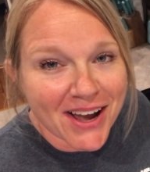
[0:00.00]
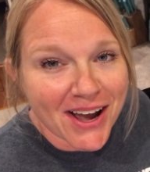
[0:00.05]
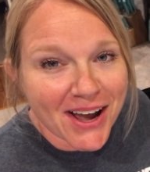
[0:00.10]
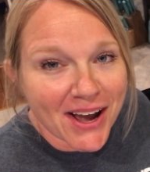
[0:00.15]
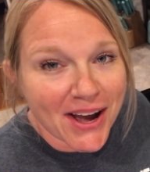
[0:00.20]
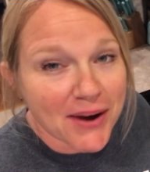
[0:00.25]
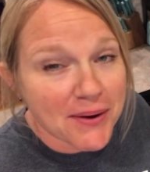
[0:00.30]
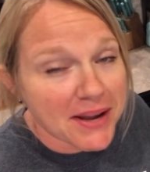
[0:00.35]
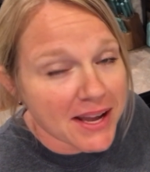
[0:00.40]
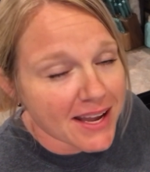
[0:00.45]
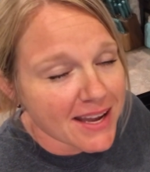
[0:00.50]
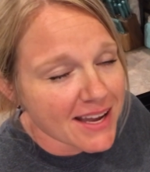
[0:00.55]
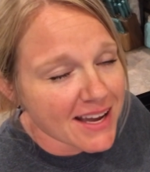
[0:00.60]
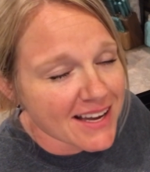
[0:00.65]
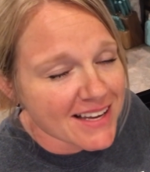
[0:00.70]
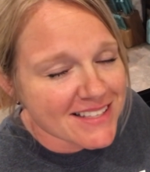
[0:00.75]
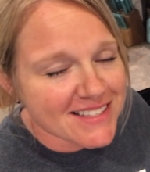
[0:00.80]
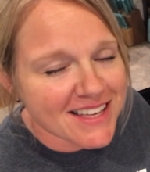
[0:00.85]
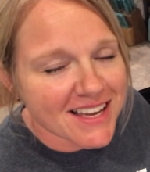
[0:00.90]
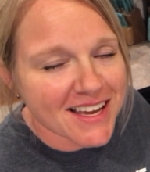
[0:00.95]
Okay
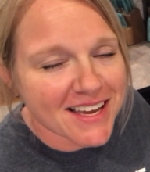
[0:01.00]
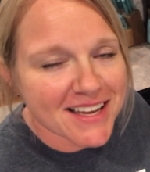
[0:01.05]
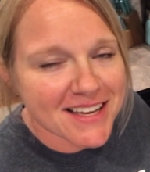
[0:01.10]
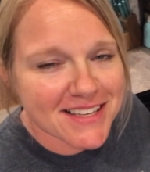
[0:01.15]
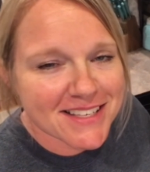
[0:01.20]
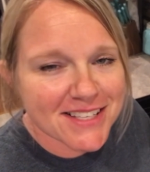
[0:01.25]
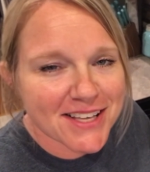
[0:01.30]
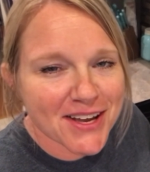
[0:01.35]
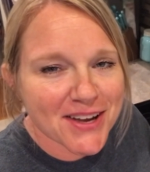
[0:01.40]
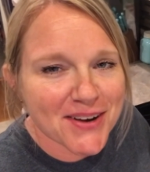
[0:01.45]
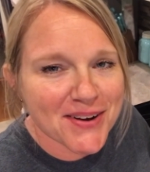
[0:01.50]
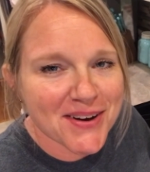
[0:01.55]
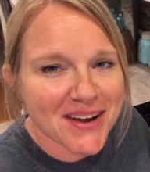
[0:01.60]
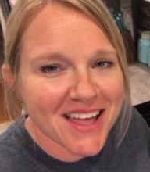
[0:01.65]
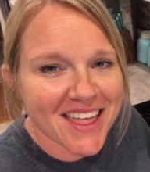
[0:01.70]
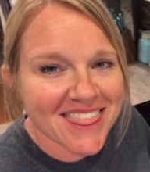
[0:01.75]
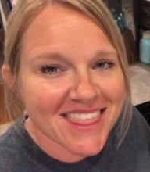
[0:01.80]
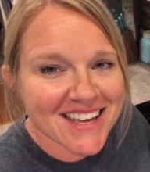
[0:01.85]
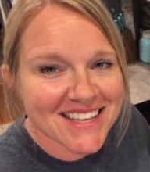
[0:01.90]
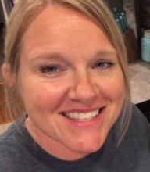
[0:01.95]
guys, so
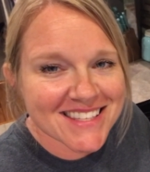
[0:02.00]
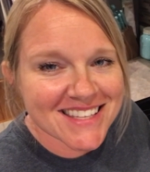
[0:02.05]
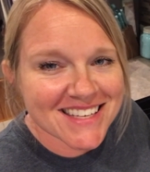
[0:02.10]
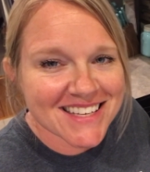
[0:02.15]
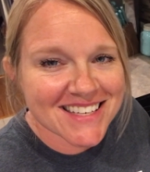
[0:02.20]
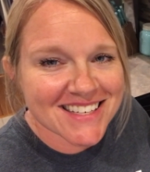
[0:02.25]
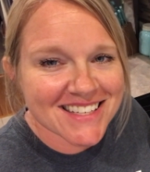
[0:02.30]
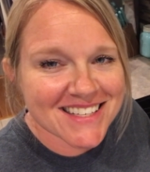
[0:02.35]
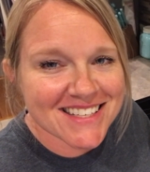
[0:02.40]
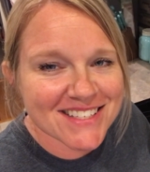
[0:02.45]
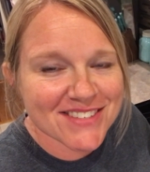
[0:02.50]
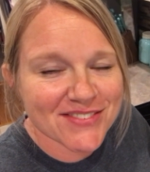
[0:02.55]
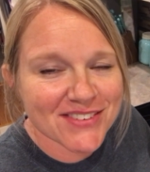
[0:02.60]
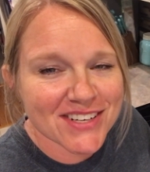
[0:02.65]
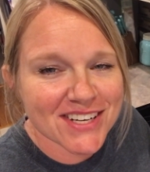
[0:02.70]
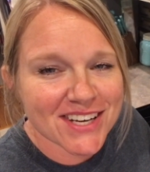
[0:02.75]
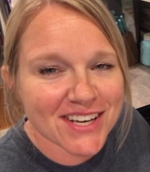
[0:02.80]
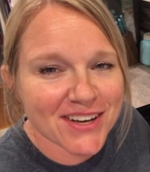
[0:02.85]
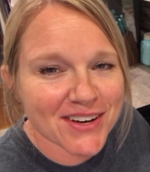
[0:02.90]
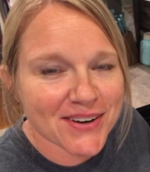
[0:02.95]
that's the end of this
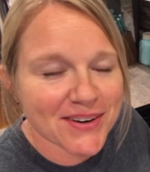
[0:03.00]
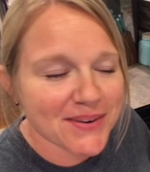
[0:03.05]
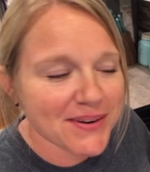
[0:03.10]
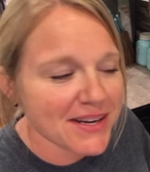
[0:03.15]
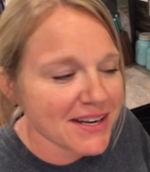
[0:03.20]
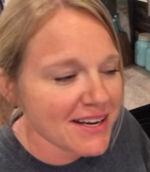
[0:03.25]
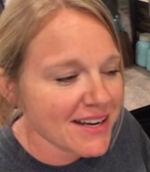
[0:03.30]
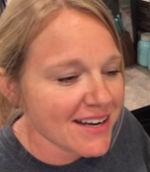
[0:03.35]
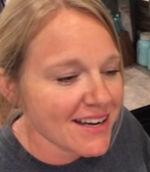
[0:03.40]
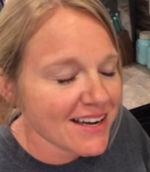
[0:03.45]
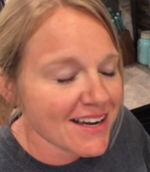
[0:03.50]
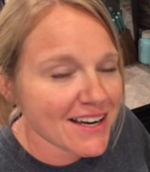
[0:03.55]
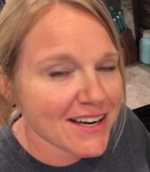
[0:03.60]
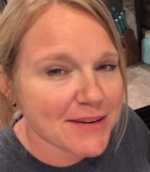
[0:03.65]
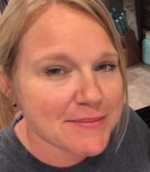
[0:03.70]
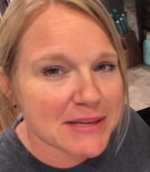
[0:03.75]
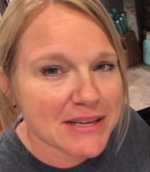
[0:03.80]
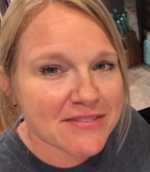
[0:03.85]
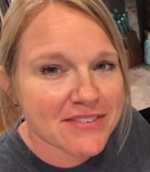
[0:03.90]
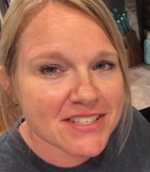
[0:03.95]
video.
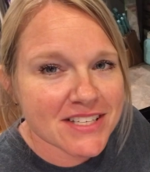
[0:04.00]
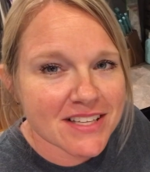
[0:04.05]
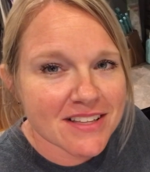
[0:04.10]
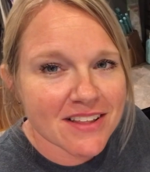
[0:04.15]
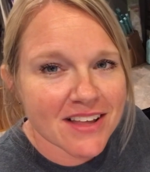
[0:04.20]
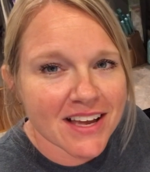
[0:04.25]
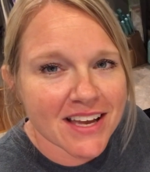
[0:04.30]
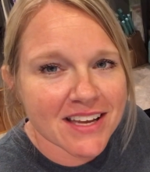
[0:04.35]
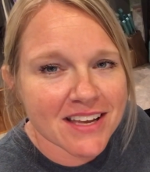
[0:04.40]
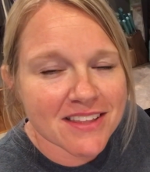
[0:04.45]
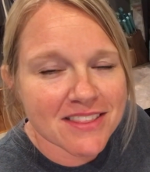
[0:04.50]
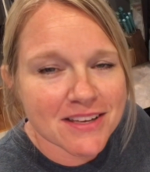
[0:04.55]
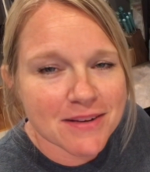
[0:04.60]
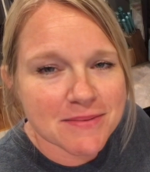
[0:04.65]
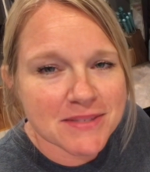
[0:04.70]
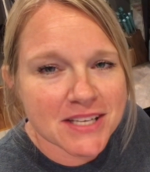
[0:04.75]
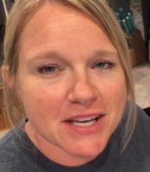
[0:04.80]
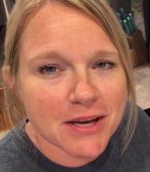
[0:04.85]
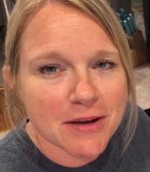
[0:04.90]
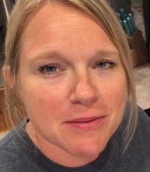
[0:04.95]
Give us a like, a thumbs
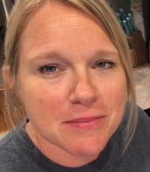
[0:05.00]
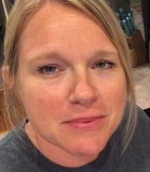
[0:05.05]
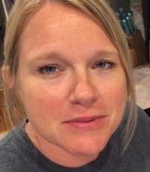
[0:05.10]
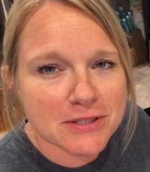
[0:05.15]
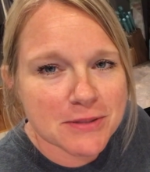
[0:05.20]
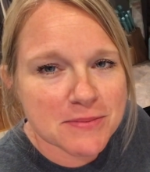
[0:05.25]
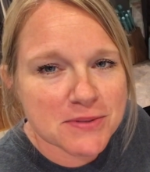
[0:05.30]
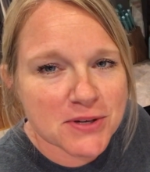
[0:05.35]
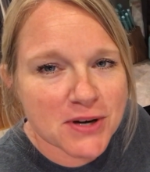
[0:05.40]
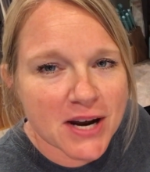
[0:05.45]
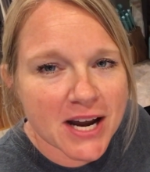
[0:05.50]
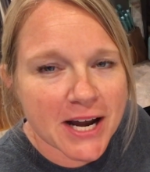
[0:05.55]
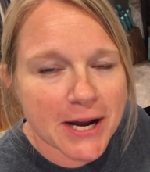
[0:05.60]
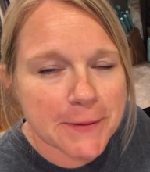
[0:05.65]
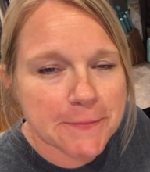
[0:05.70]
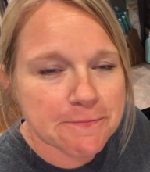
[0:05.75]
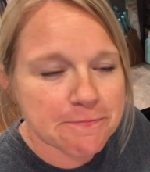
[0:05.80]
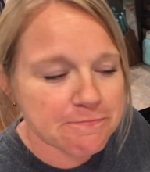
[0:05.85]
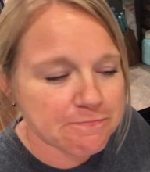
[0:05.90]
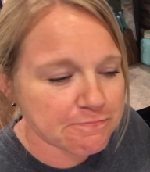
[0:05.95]
up, subscribe.
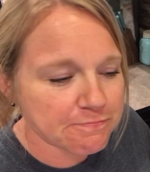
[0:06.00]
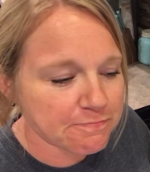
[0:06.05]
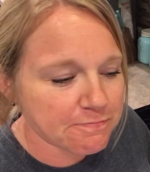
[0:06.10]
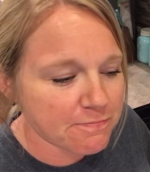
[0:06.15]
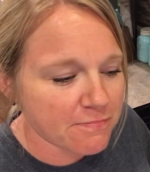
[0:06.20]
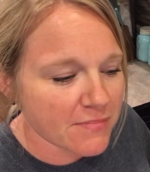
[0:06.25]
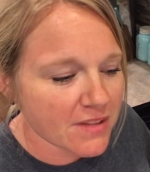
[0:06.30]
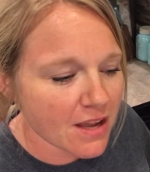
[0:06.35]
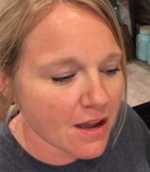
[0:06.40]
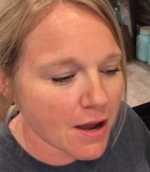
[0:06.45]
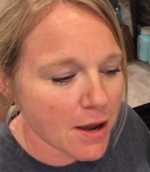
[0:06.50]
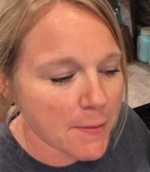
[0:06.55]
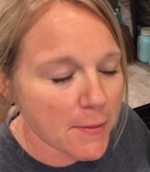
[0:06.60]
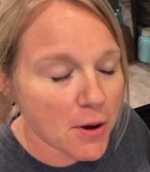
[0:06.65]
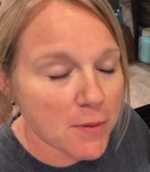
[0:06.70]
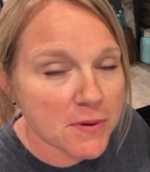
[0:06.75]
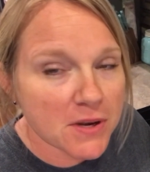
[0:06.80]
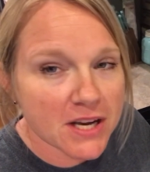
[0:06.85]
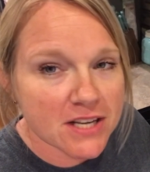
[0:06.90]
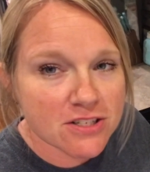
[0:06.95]
Hope
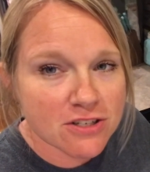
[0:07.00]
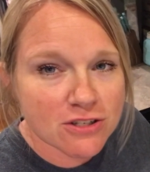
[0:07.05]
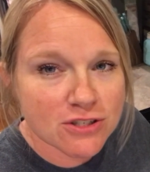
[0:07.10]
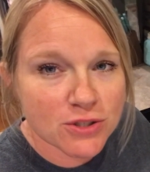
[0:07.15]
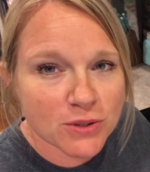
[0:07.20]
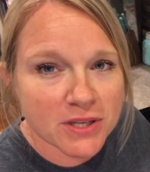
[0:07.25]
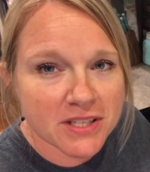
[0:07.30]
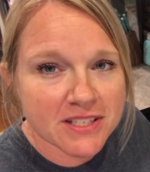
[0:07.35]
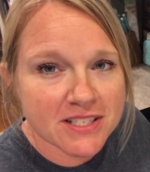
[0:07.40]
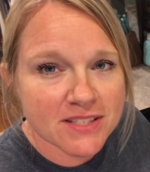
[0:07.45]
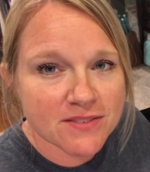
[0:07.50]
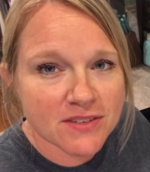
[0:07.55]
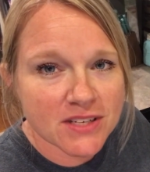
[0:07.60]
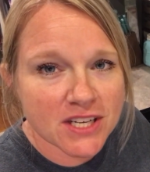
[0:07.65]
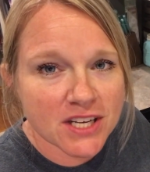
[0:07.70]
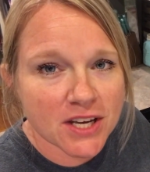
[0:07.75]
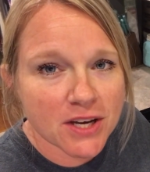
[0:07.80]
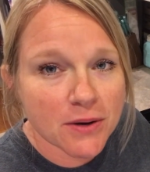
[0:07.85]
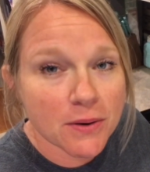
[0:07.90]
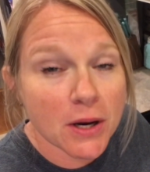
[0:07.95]
you guys are enjoying this
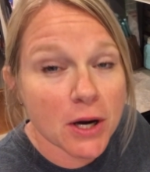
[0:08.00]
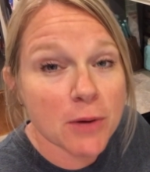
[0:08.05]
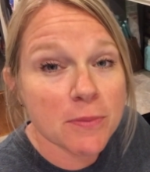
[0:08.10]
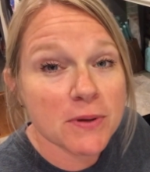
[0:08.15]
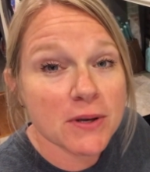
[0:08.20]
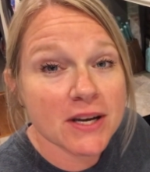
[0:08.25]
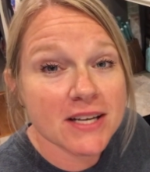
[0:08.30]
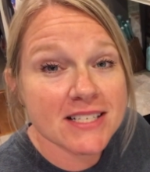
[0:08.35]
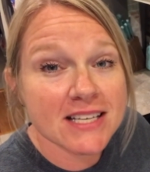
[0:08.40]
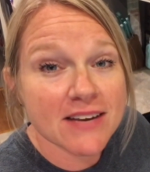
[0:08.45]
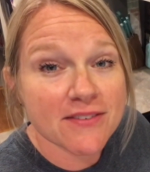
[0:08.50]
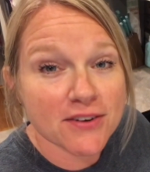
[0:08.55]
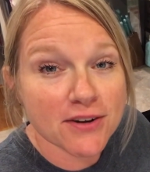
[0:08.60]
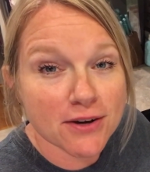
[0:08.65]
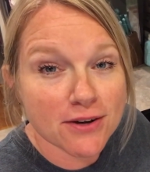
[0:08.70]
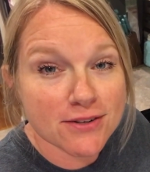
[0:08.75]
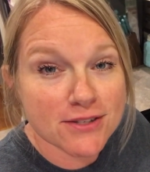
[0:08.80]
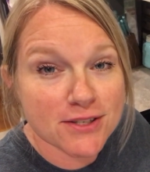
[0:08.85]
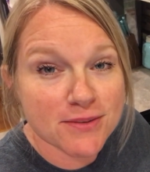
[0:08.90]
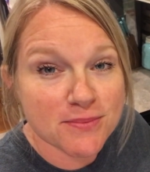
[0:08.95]
video. I hope you guys have an
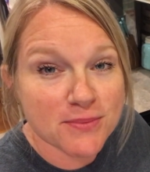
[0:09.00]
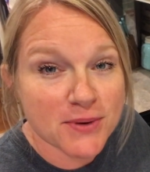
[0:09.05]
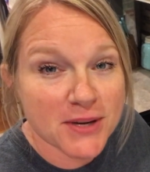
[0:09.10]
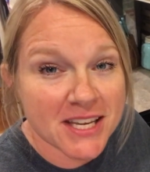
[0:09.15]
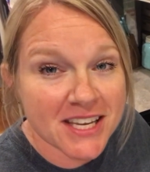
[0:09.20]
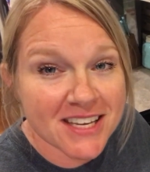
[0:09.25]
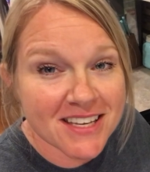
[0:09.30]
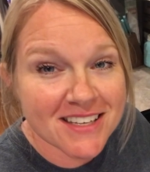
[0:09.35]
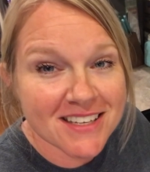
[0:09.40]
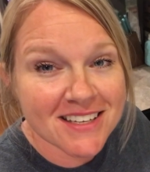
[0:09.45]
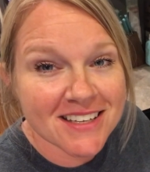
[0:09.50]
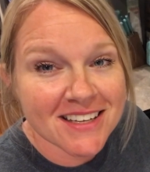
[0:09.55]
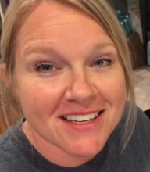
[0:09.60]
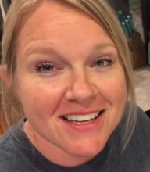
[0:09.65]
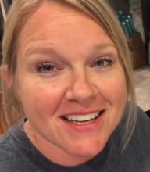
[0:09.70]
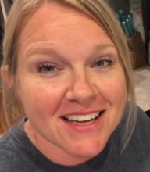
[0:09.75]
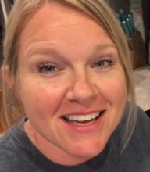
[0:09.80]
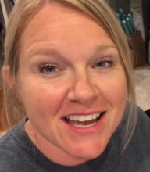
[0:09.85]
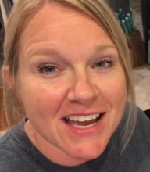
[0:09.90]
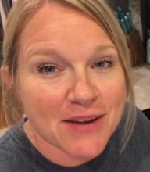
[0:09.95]
awesome week,
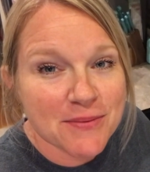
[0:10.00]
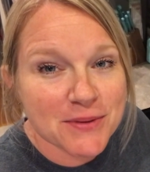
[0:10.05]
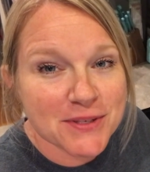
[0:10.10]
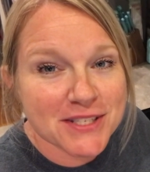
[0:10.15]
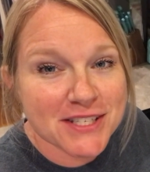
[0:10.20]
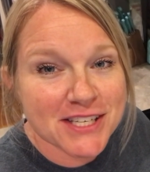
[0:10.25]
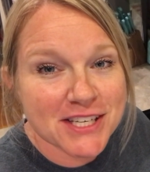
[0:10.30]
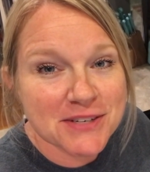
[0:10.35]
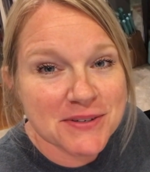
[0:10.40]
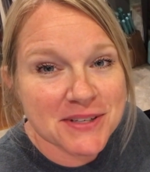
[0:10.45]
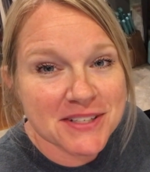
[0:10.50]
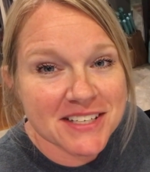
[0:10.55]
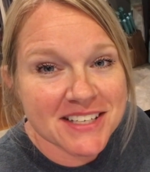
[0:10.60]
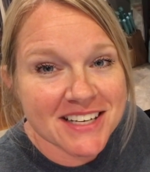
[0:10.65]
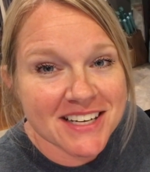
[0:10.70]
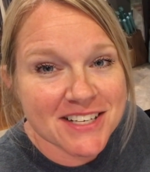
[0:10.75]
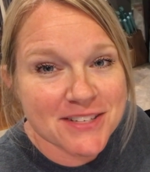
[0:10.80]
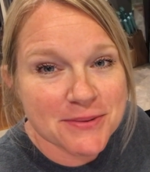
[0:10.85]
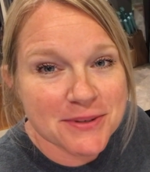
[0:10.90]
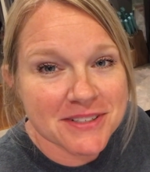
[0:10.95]
and we'll see you on the
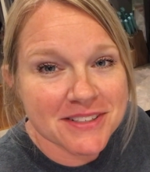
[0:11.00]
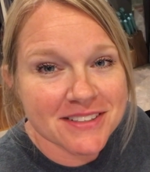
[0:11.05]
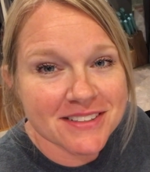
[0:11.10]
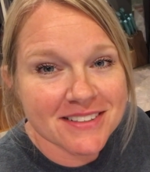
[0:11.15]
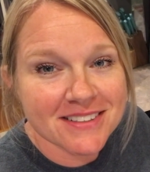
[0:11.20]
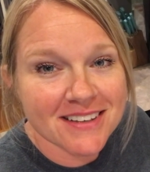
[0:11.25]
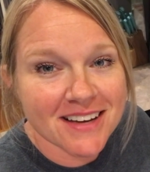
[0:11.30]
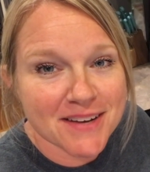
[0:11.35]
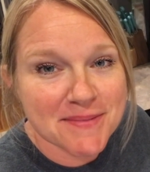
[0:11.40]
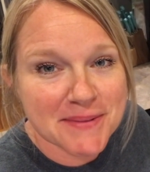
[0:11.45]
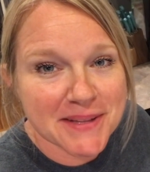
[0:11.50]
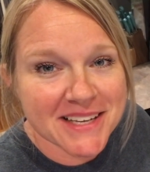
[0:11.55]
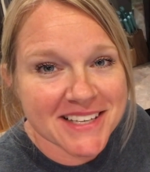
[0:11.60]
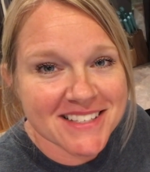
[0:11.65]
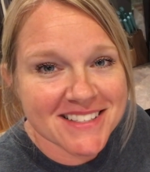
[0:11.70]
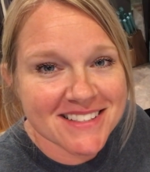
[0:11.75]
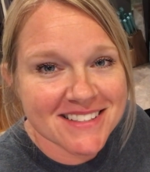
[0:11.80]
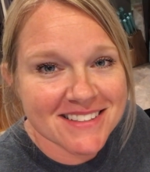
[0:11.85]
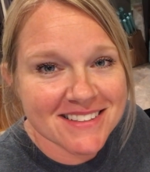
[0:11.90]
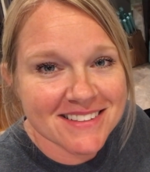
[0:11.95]
next one. God bless.